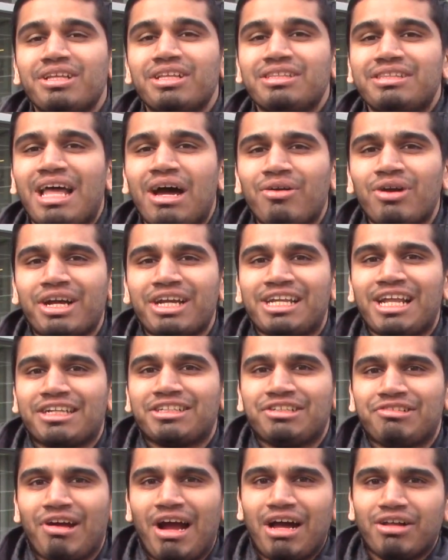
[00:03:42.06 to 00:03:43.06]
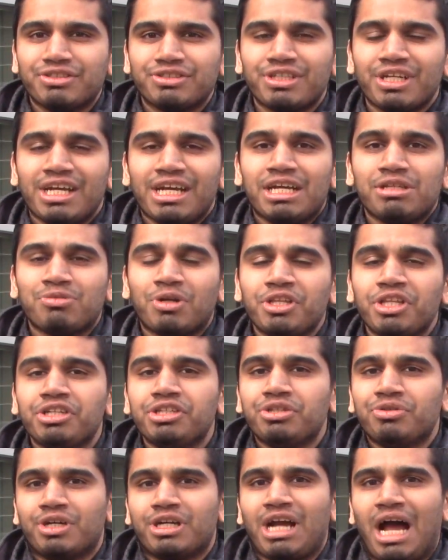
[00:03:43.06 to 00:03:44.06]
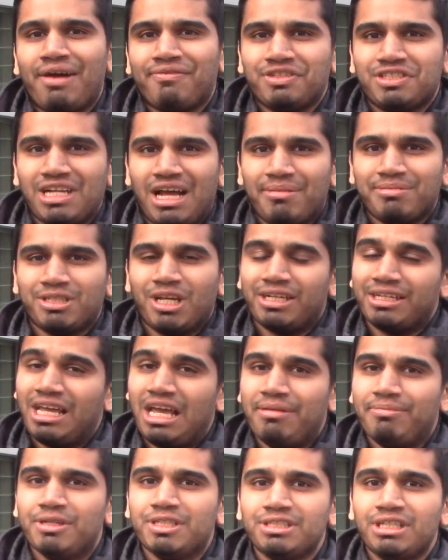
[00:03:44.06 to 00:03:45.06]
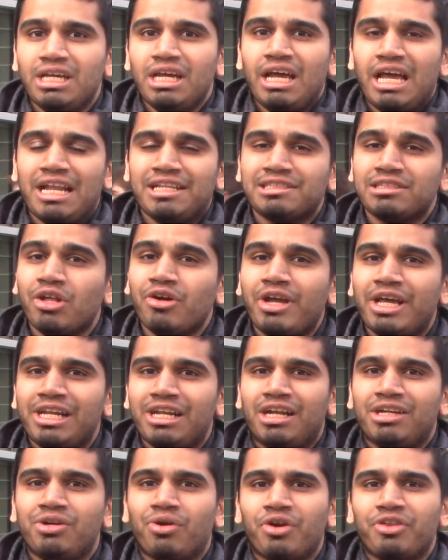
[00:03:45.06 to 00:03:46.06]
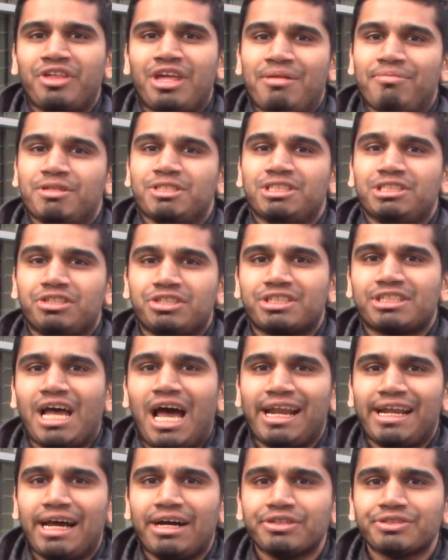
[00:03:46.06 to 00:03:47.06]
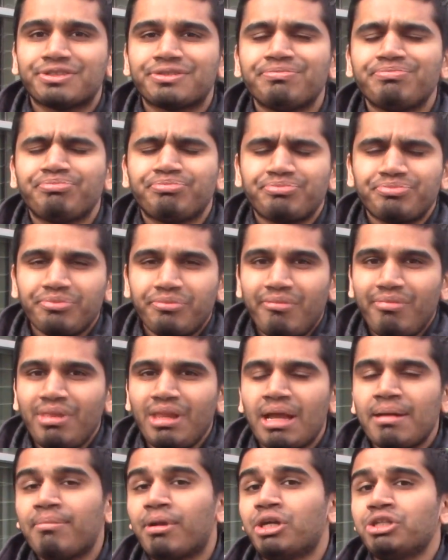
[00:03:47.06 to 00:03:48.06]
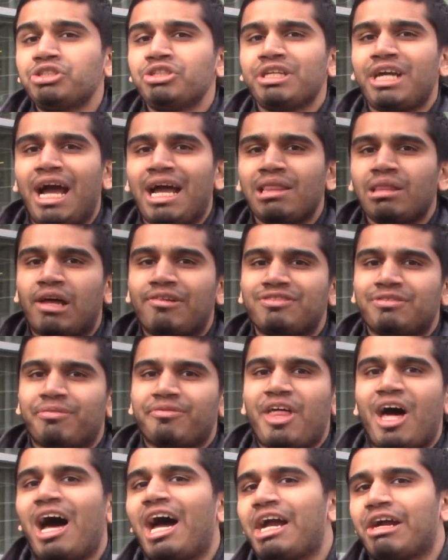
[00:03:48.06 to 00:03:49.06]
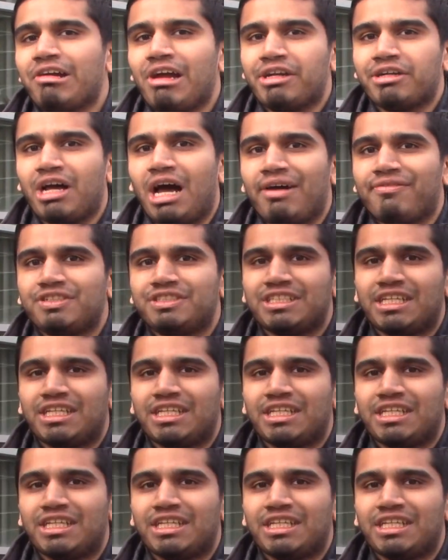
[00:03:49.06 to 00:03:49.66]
Now we're at Connecting Grounds. It's one of the newer coffee shops on campus, and it's located on North Campus near Scott House. Personally, I love some of the higher end coffees